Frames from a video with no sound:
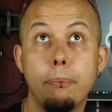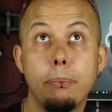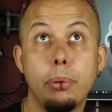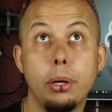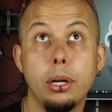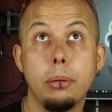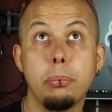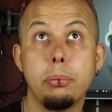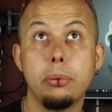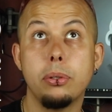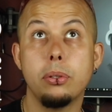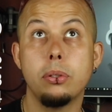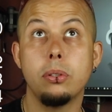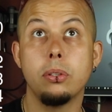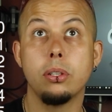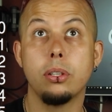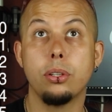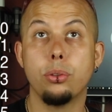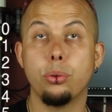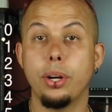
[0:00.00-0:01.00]

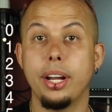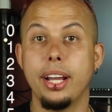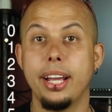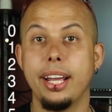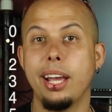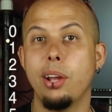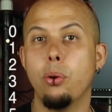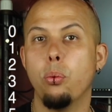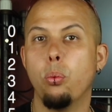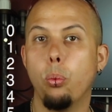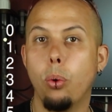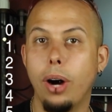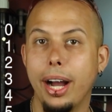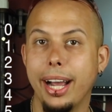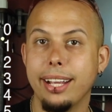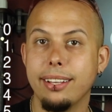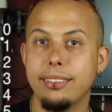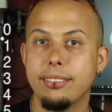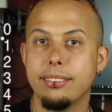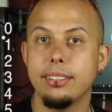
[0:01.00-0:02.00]
purple, gray, and
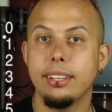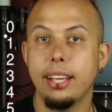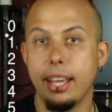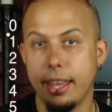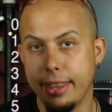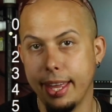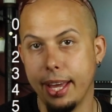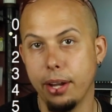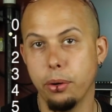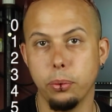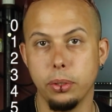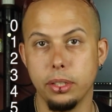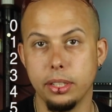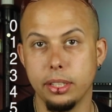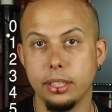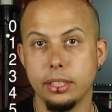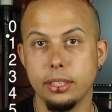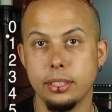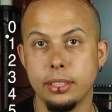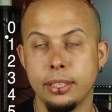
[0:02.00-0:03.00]
white in that
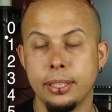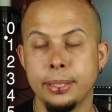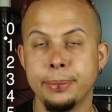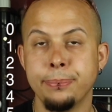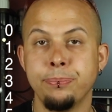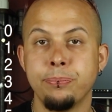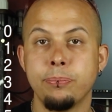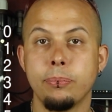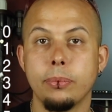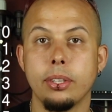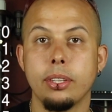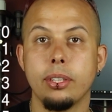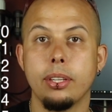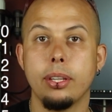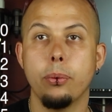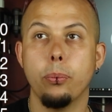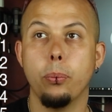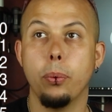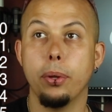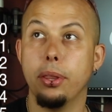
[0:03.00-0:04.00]
order.
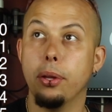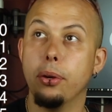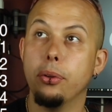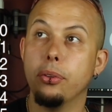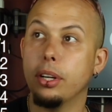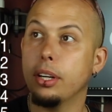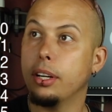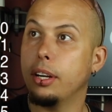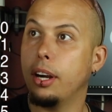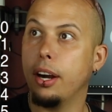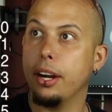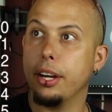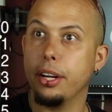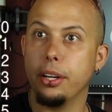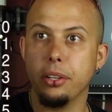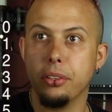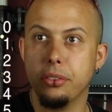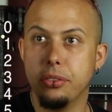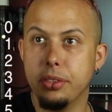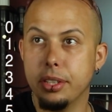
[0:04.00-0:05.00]
What those are your